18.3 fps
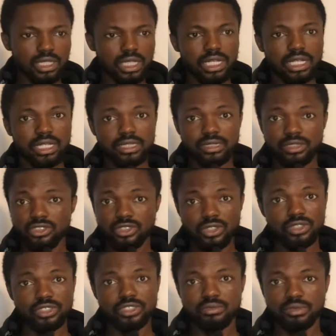And
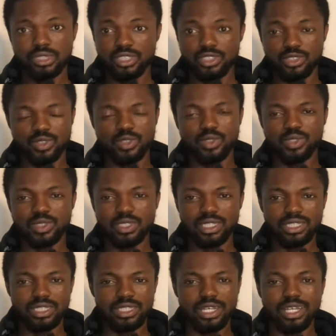trust me, it's
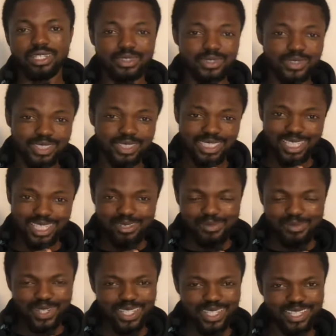good. I don't want to say
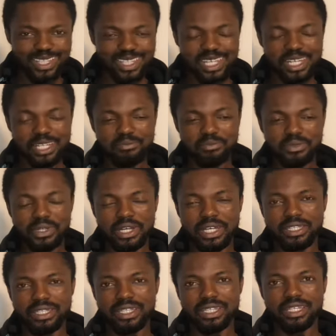more than that,
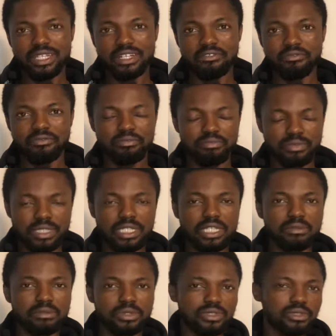but I think I've
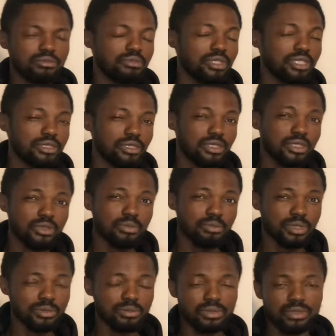been able to meet new
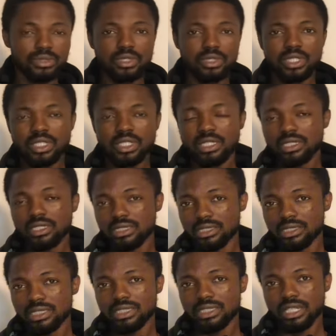people
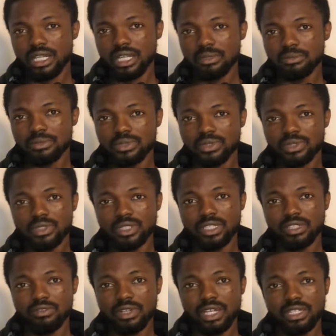on this app. So
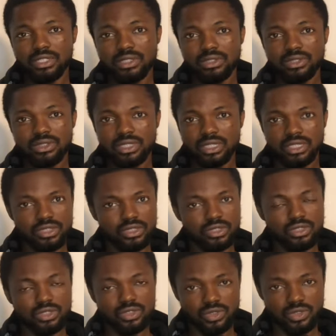if I could,
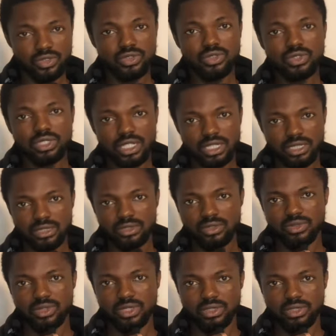then you can
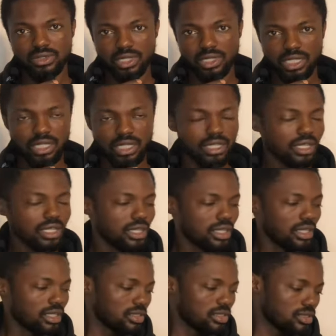as well. Okay.
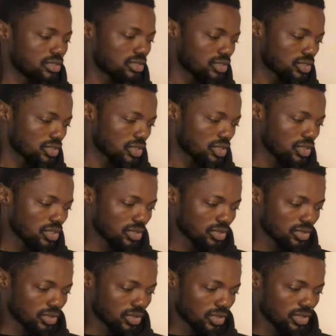
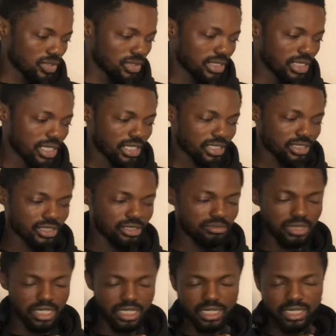So next
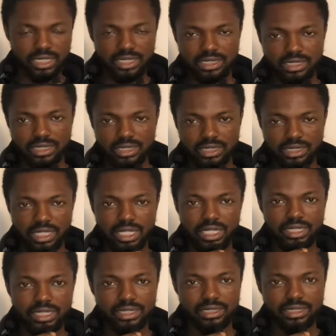on my list is
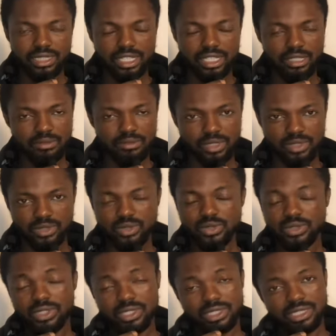entertainment.
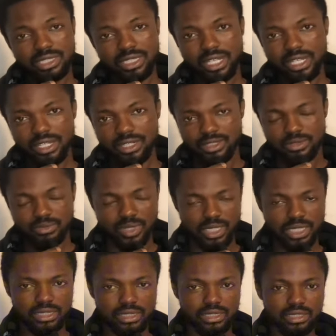Who doesn't like to
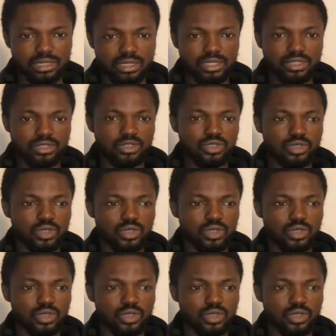be entertained?